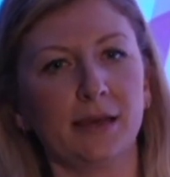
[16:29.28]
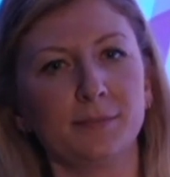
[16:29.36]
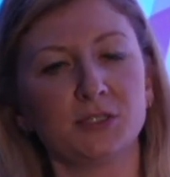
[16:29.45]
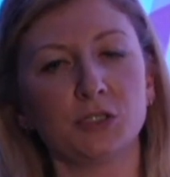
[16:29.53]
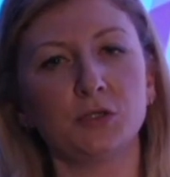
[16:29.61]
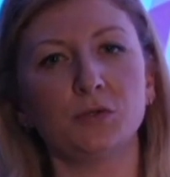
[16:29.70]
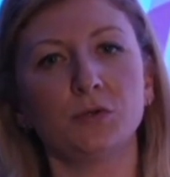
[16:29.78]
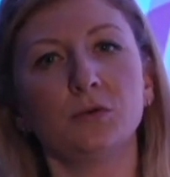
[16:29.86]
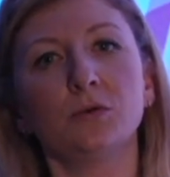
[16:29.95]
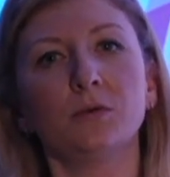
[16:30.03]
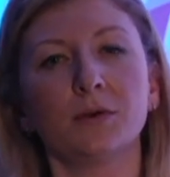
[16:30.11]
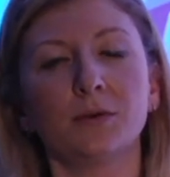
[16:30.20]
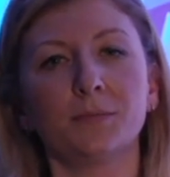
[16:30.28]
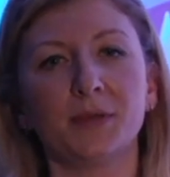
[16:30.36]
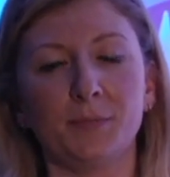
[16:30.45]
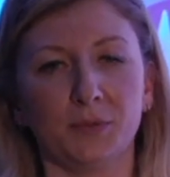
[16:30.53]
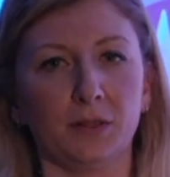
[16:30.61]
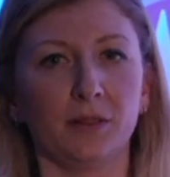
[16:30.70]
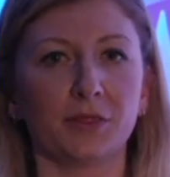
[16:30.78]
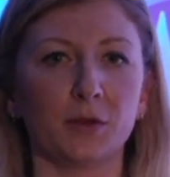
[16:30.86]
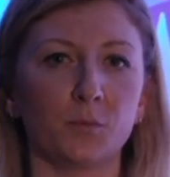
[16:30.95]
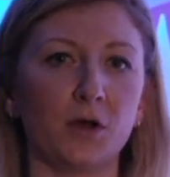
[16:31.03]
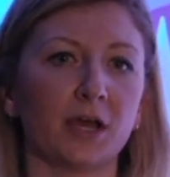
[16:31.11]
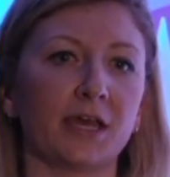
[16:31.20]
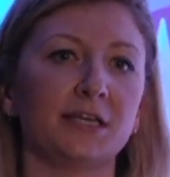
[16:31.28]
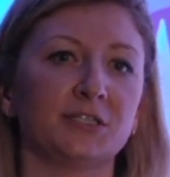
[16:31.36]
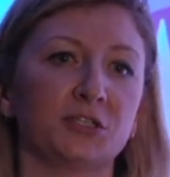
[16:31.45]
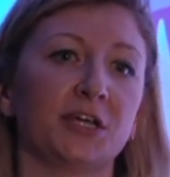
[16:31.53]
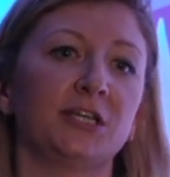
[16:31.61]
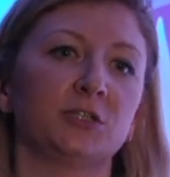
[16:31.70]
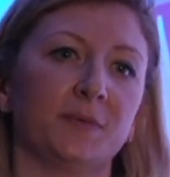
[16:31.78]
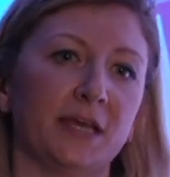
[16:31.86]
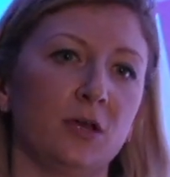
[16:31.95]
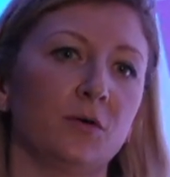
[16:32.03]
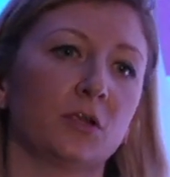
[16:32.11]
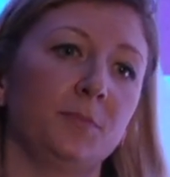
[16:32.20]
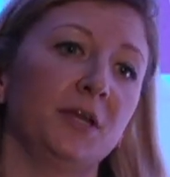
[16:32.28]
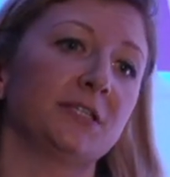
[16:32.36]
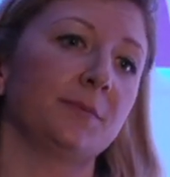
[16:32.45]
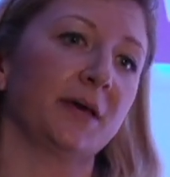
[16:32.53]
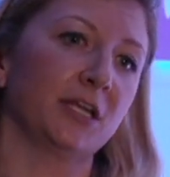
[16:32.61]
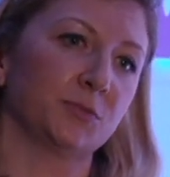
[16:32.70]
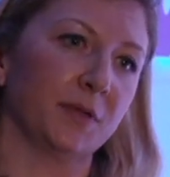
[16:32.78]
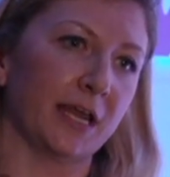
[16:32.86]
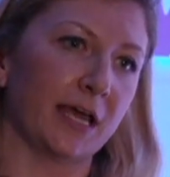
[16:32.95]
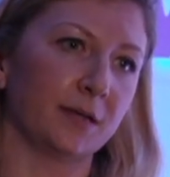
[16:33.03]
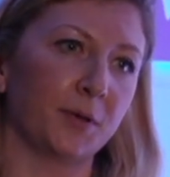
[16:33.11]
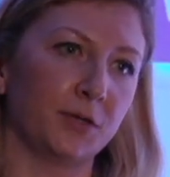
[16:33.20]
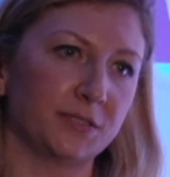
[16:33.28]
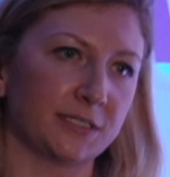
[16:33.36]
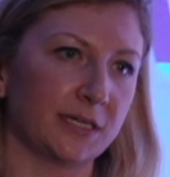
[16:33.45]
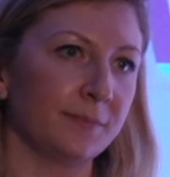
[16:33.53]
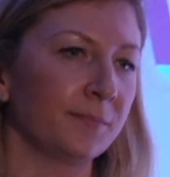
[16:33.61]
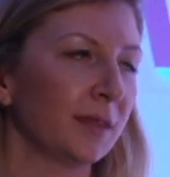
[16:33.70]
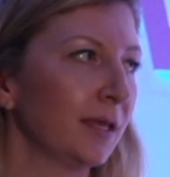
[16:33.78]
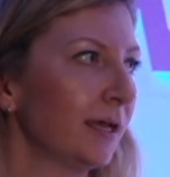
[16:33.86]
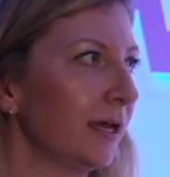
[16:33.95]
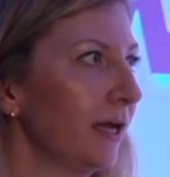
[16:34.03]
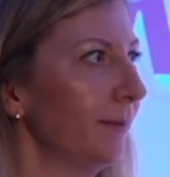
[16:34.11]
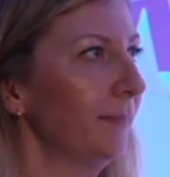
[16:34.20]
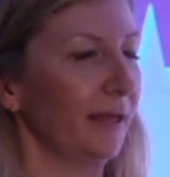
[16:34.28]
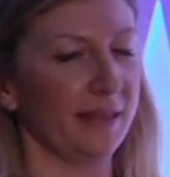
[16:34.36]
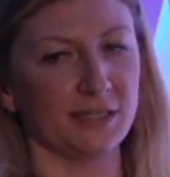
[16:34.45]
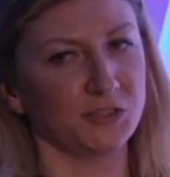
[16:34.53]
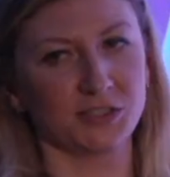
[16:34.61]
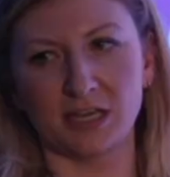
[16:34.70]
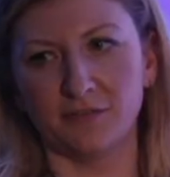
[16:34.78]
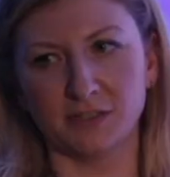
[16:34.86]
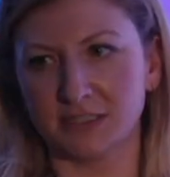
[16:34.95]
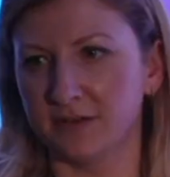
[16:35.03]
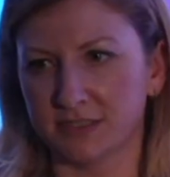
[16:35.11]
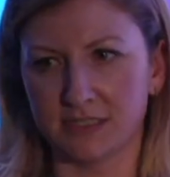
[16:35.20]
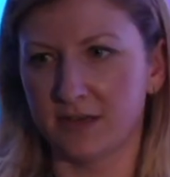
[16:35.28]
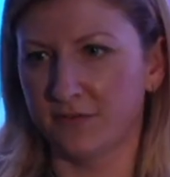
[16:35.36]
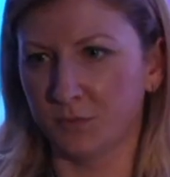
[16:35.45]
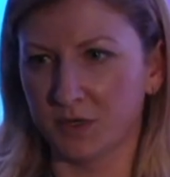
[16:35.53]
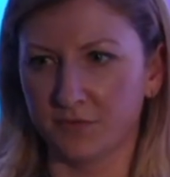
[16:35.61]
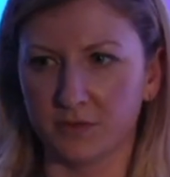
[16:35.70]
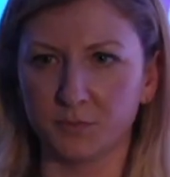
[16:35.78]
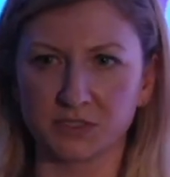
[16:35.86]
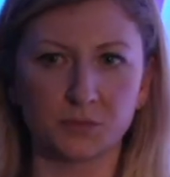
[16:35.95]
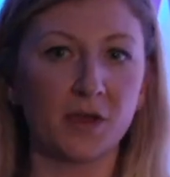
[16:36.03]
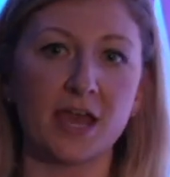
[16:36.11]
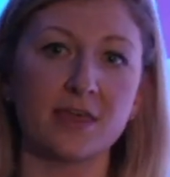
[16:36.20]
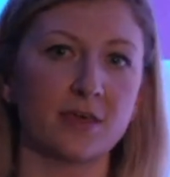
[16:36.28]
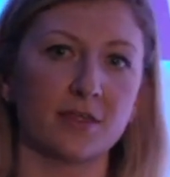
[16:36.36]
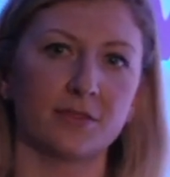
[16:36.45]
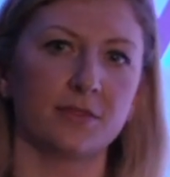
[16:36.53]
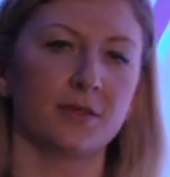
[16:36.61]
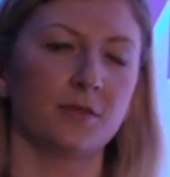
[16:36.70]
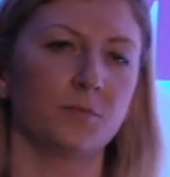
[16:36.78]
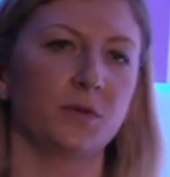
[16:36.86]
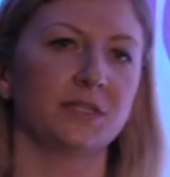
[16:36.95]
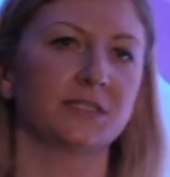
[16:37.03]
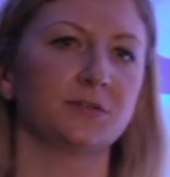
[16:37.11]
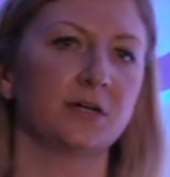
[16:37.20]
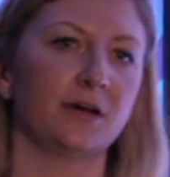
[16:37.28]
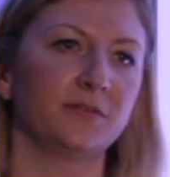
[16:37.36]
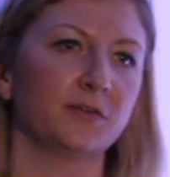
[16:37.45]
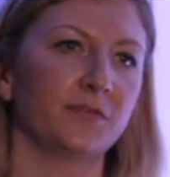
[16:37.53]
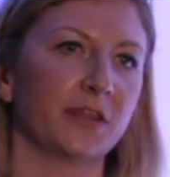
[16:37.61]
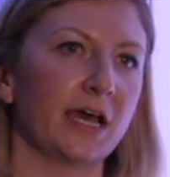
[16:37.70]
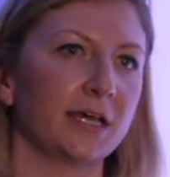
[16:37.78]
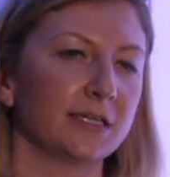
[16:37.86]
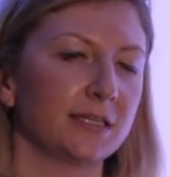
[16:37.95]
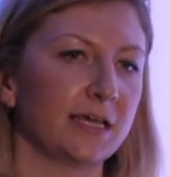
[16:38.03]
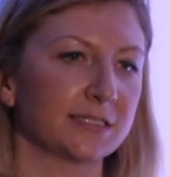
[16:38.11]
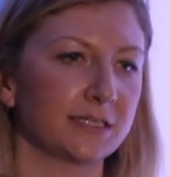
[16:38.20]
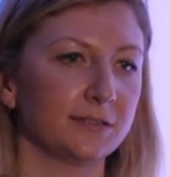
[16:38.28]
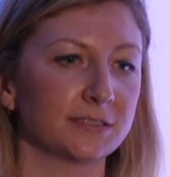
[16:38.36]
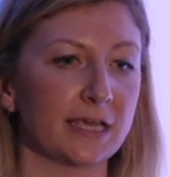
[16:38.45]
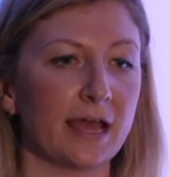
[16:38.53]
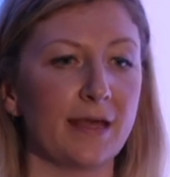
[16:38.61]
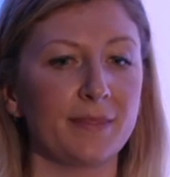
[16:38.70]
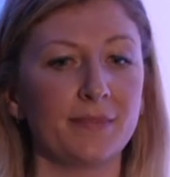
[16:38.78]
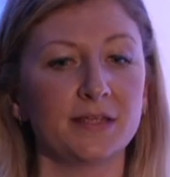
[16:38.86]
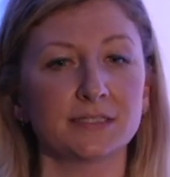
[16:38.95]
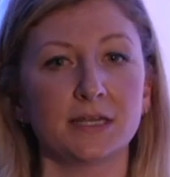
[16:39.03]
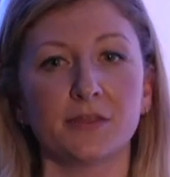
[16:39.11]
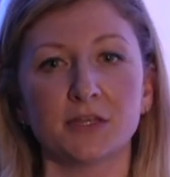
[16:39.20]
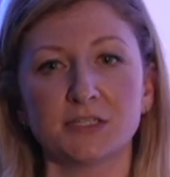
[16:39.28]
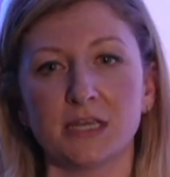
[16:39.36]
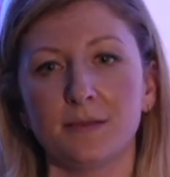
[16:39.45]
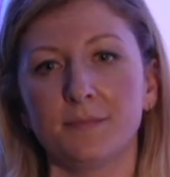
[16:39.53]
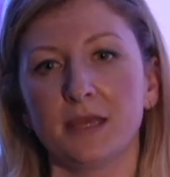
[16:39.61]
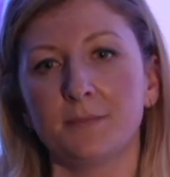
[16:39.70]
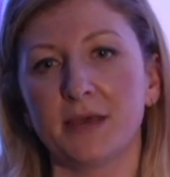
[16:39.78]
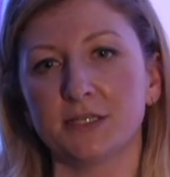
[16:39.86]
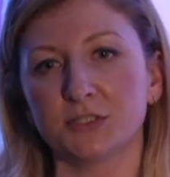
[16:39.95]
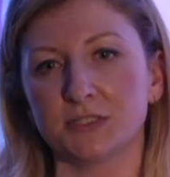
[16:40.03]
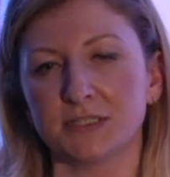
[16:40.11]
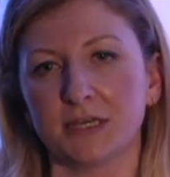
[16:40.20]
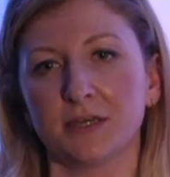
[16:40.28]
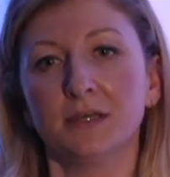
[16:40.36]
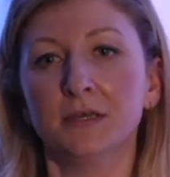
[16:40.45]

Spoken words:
2 people that work interchangeably on community management and posting. And that just covers us, that if one of them was away, that we'd still covered for that skill set. And then there's another team in Manchester,